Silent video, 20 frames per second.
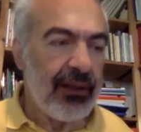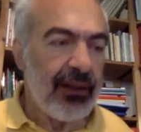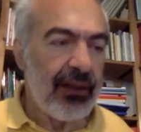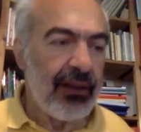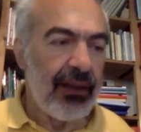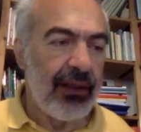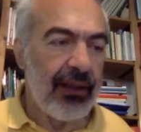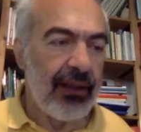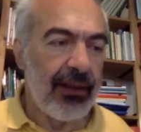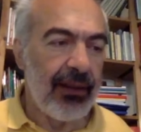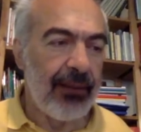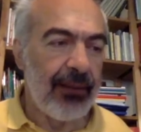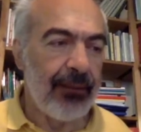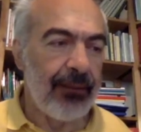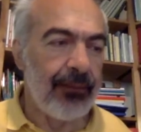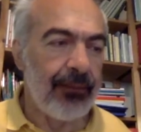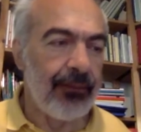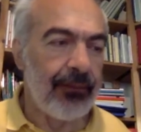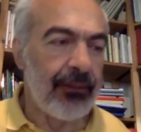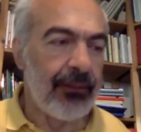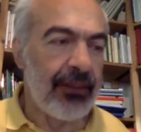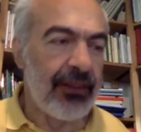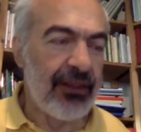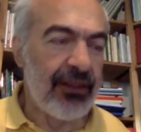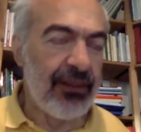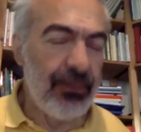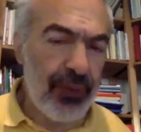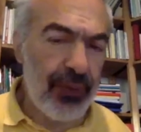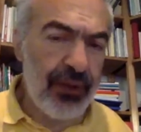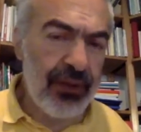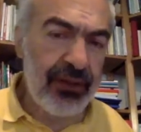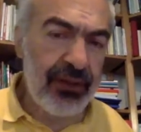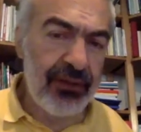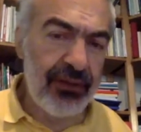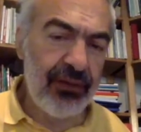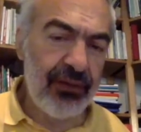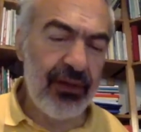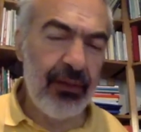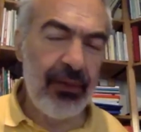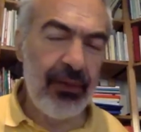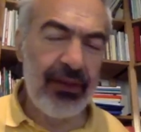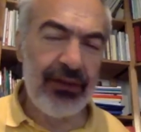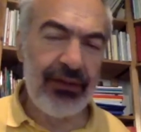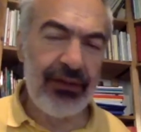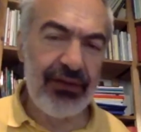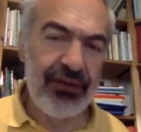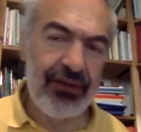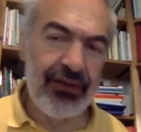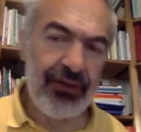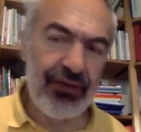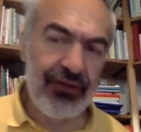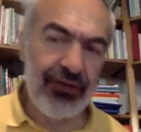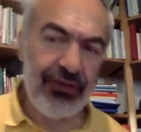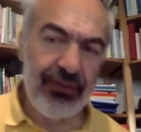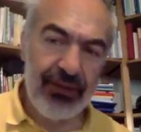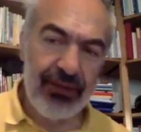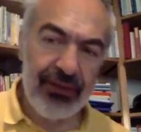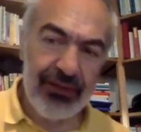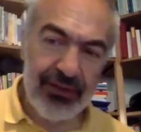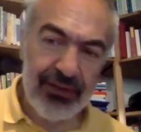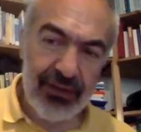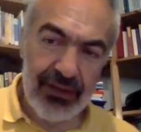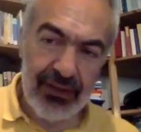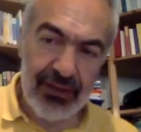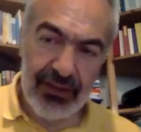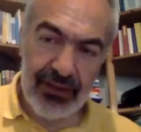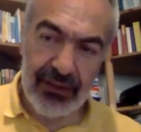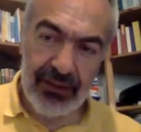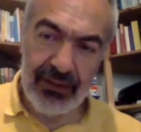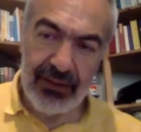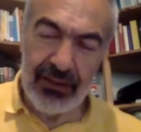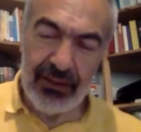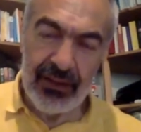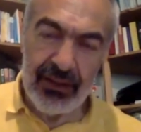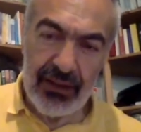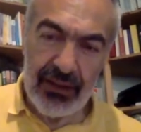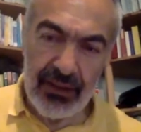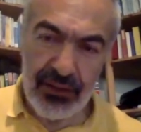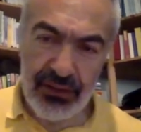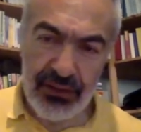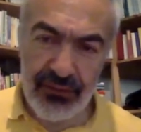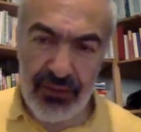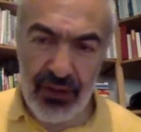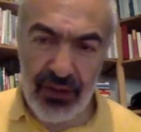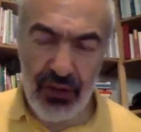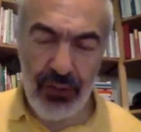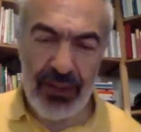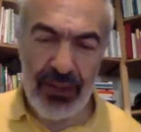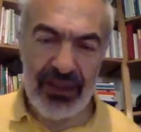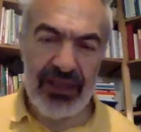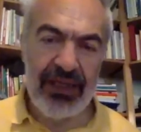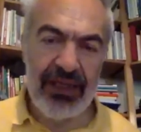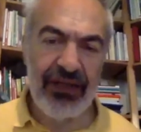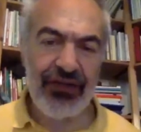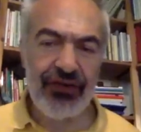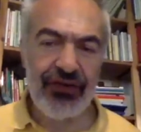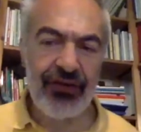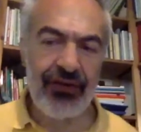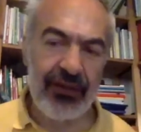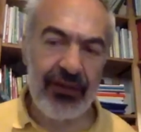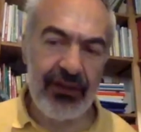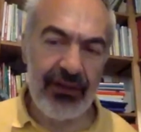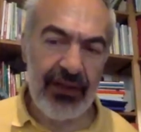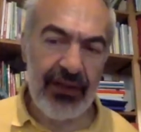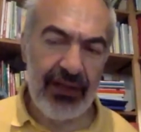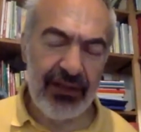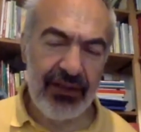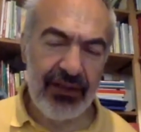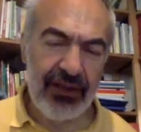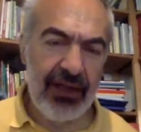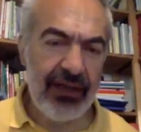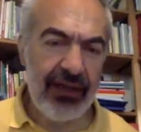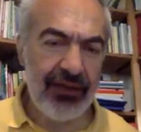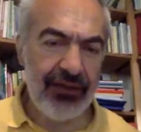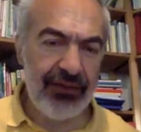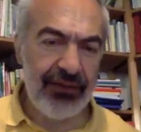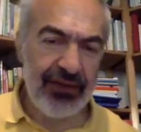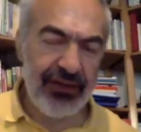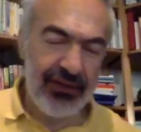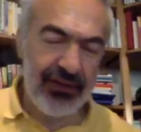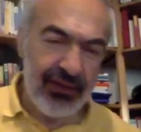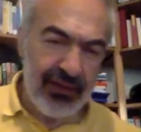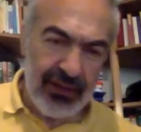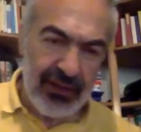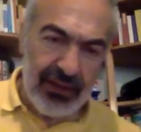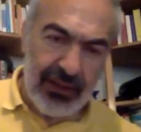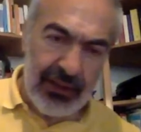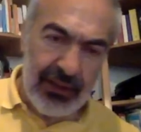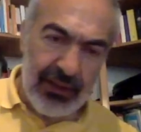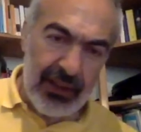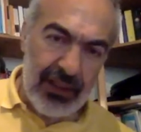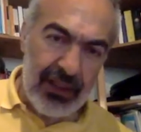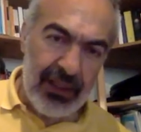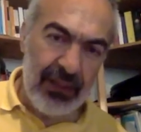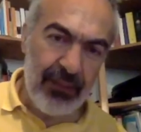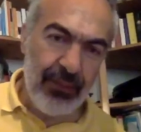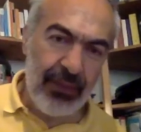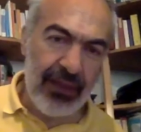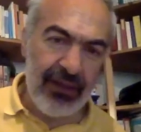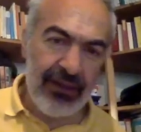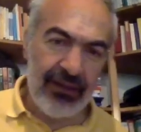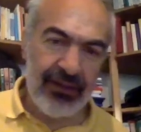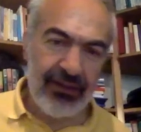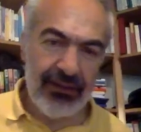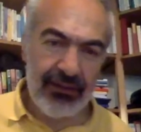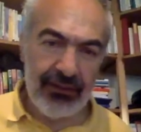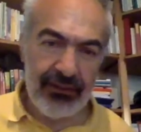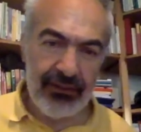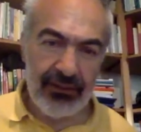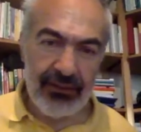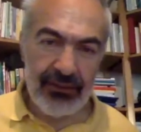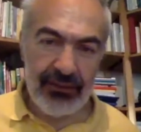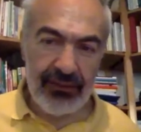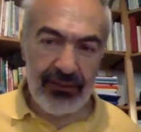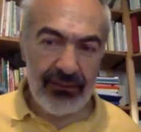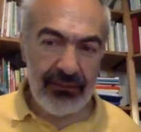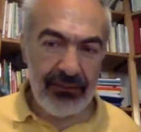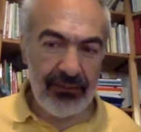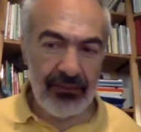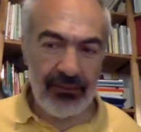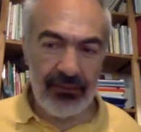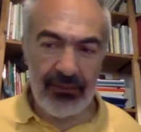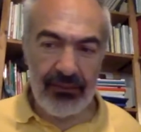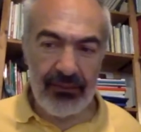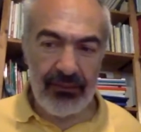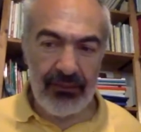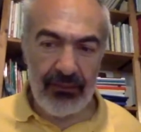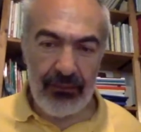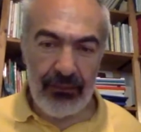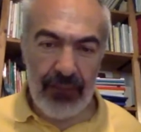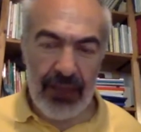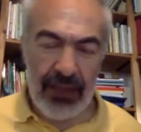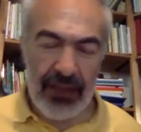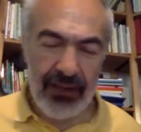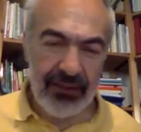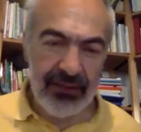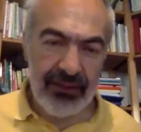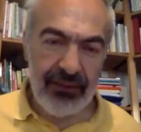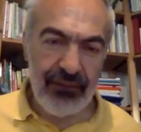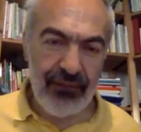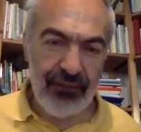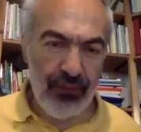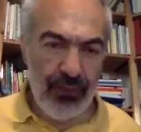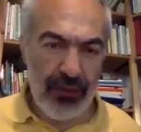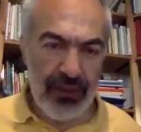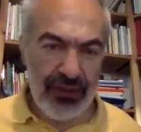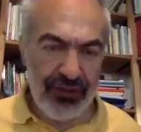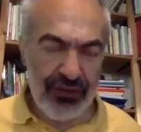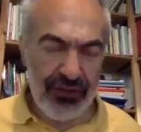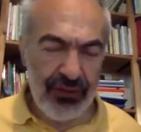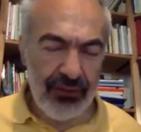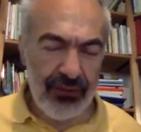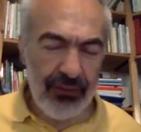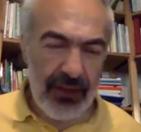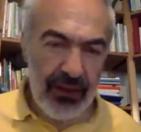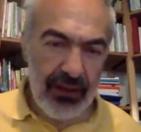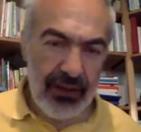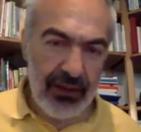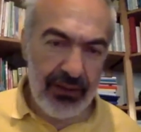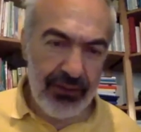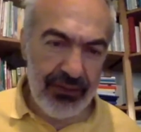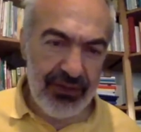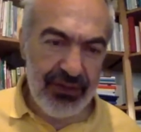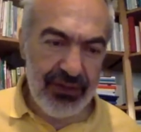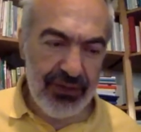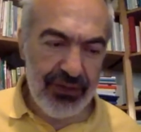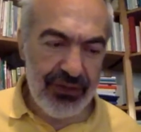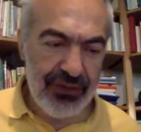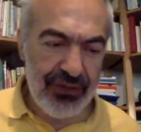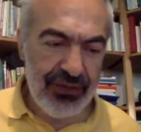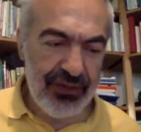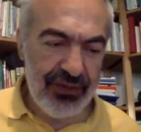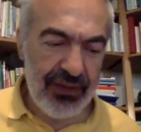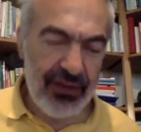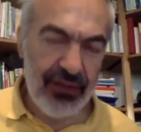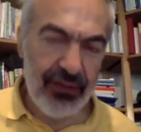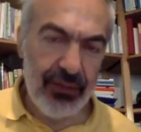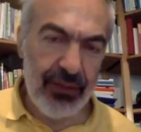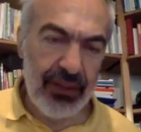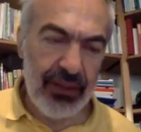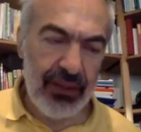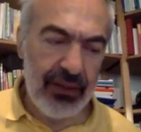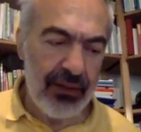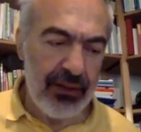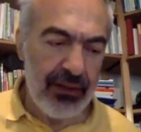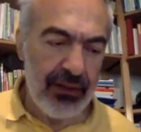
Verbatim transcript: Um, it is important to talk about research because uh, a lot of recommendations in other countries are based on biased information, while researchers tend to be